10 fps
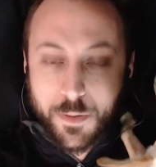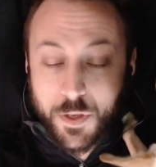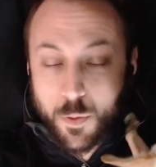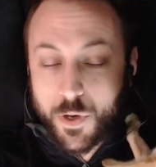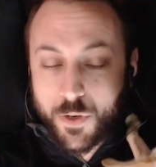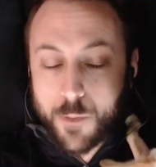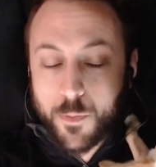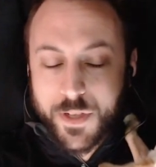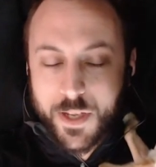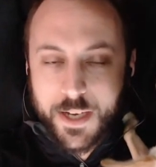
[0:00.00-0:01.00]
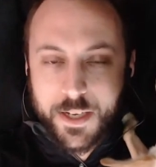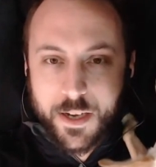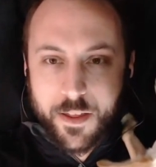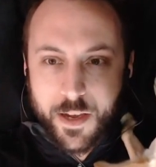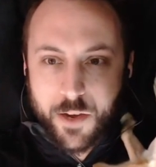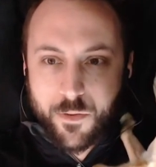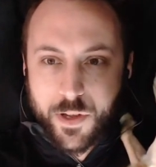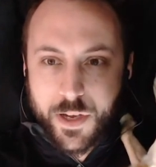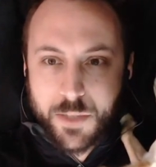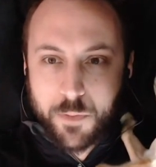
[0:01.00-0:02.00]
when Trump was elected. I think it
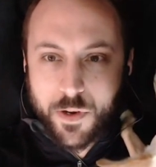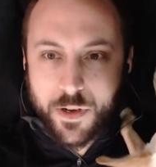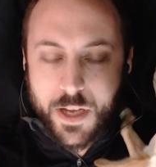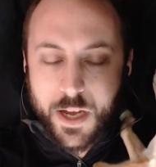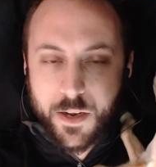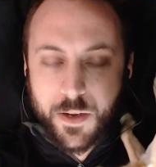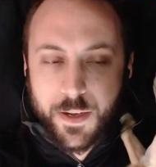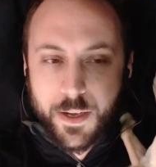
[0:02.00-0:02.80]
really exploded then.